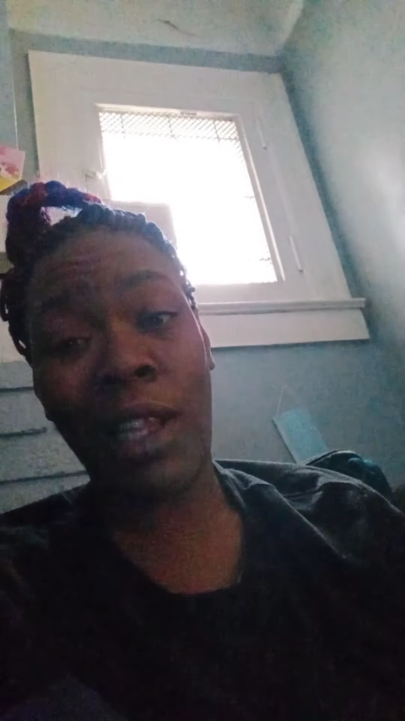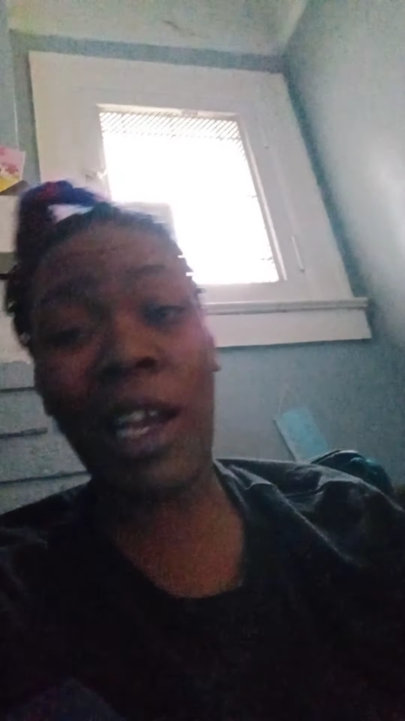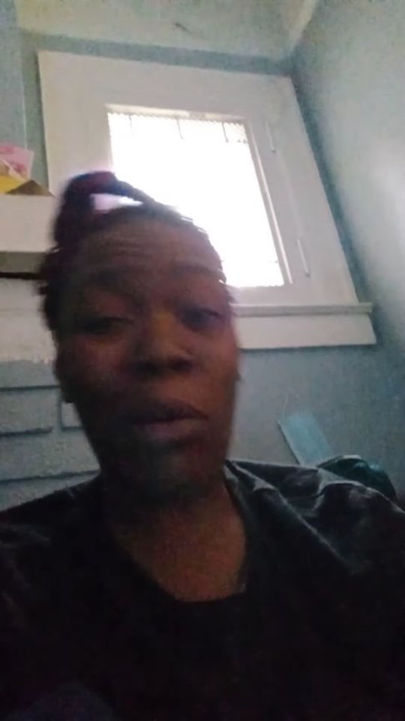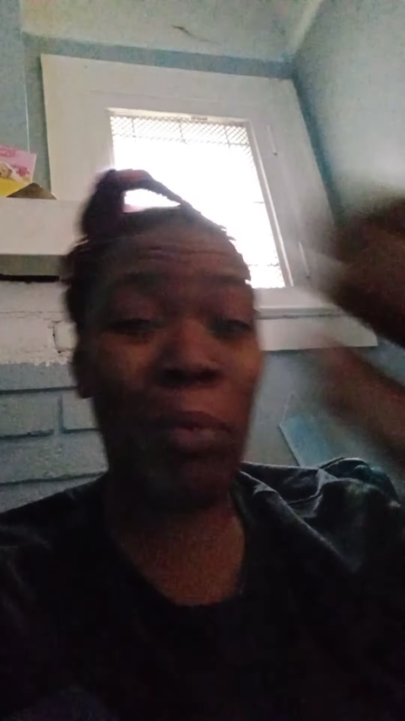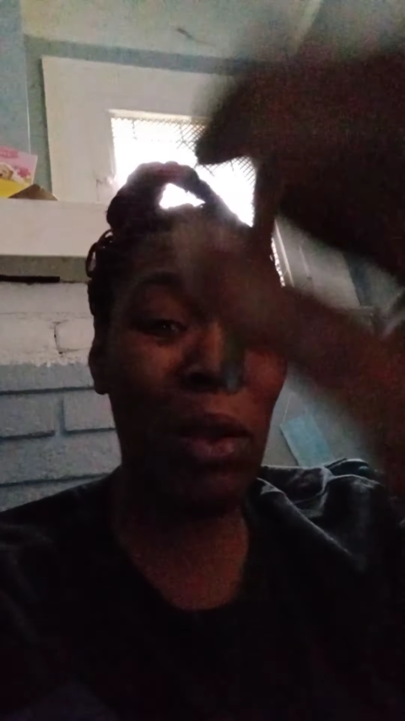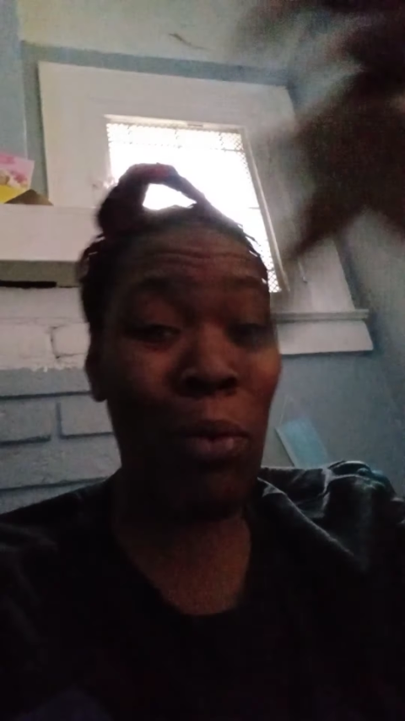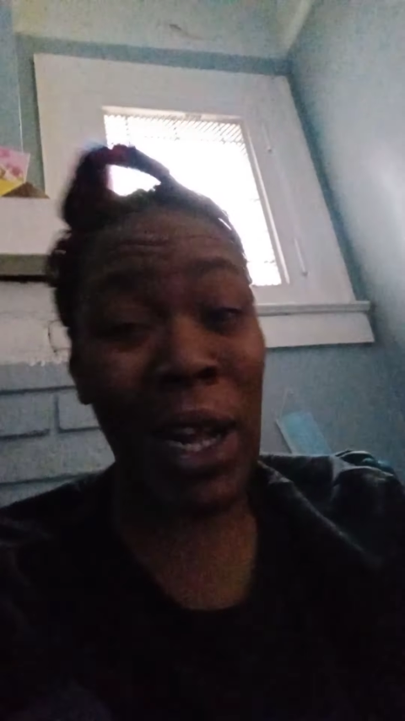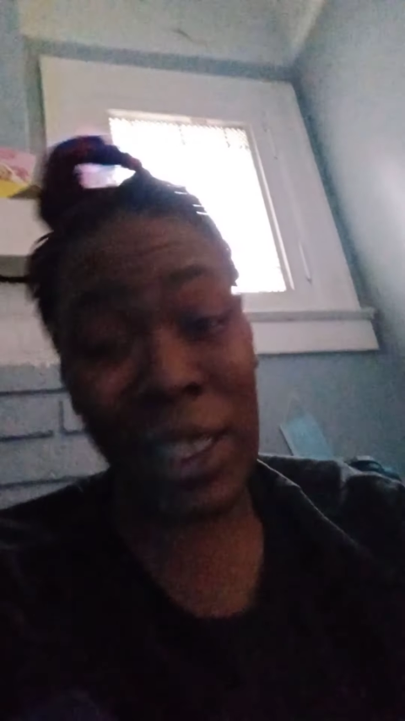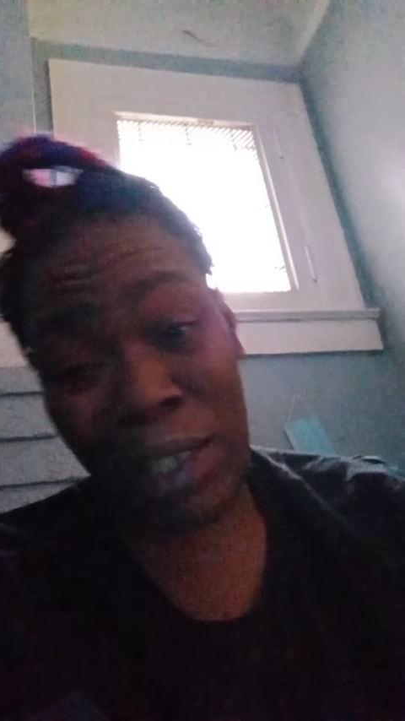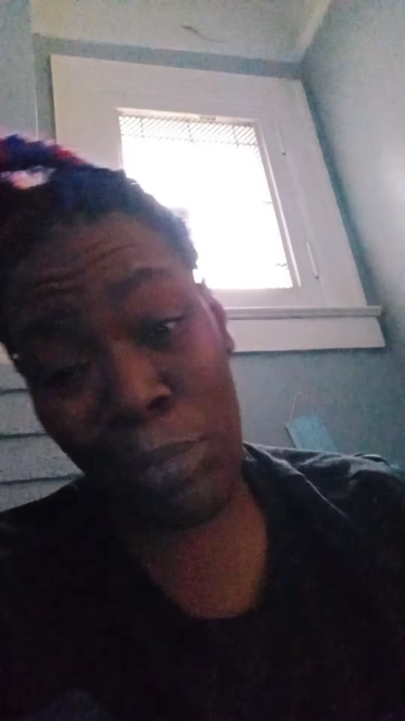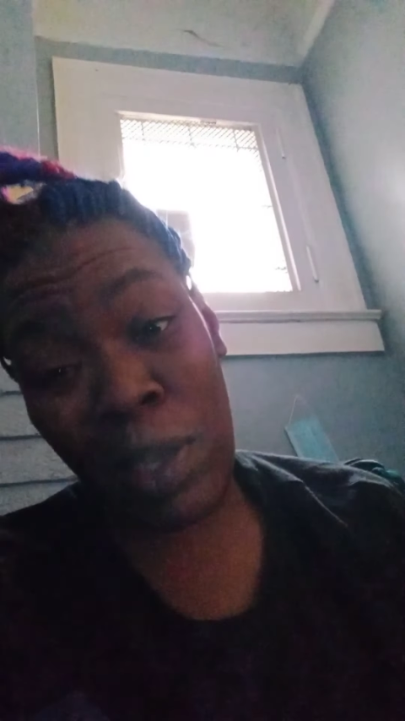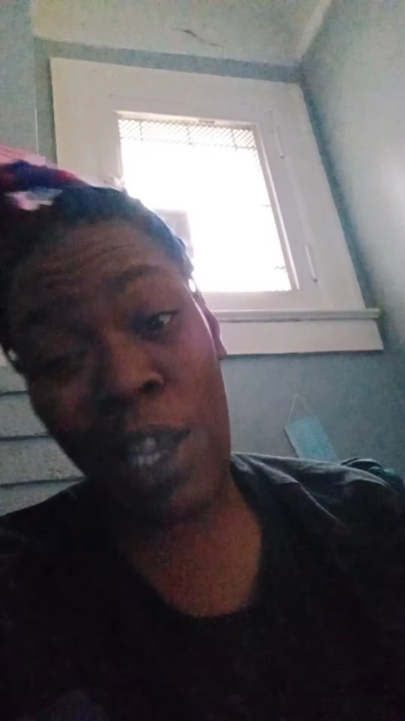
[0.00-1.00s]
They're gonna be
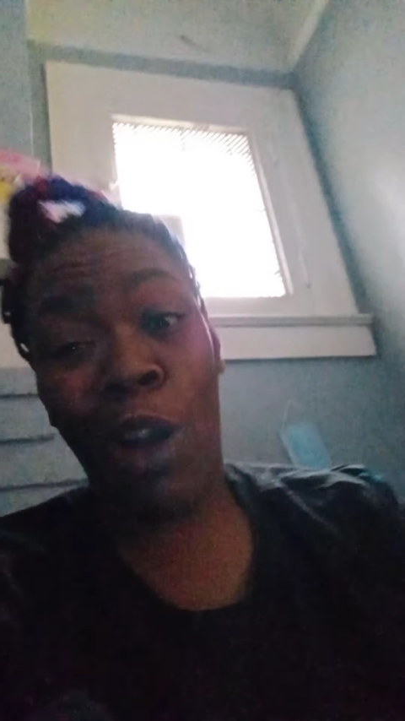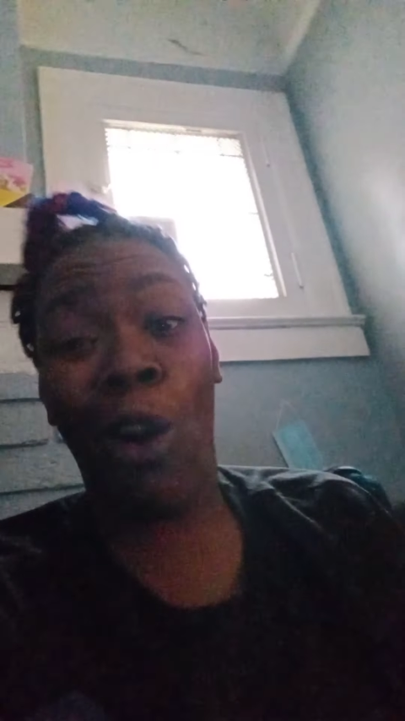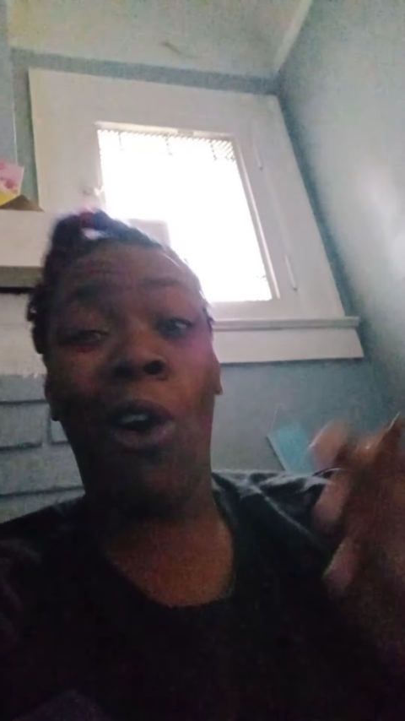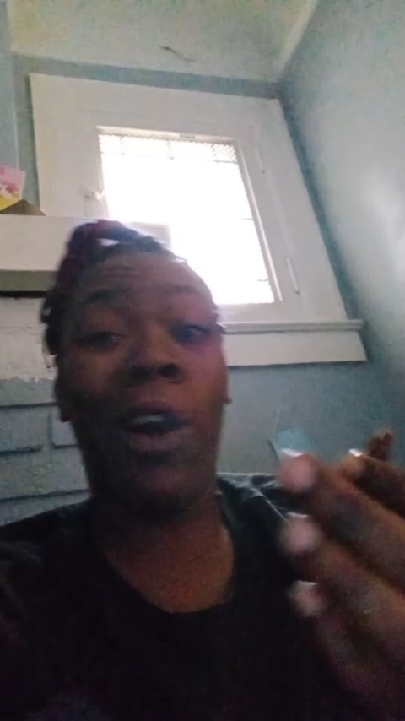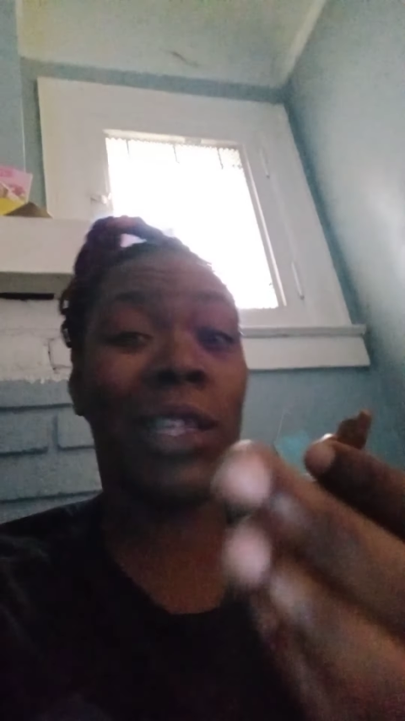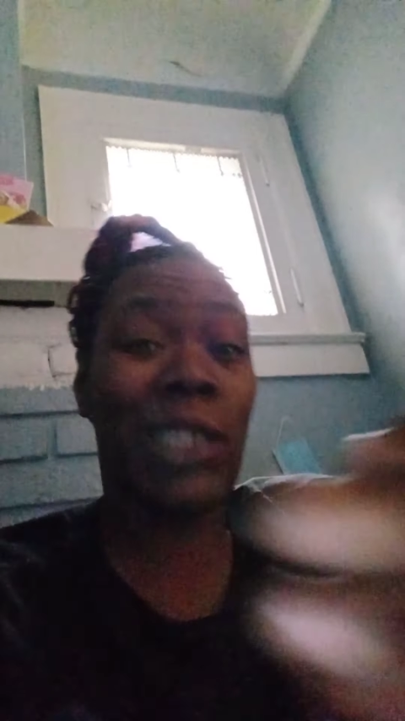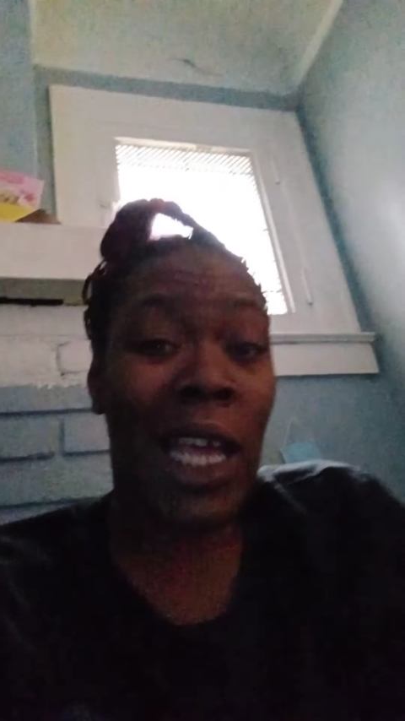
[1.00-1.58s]
watching me in all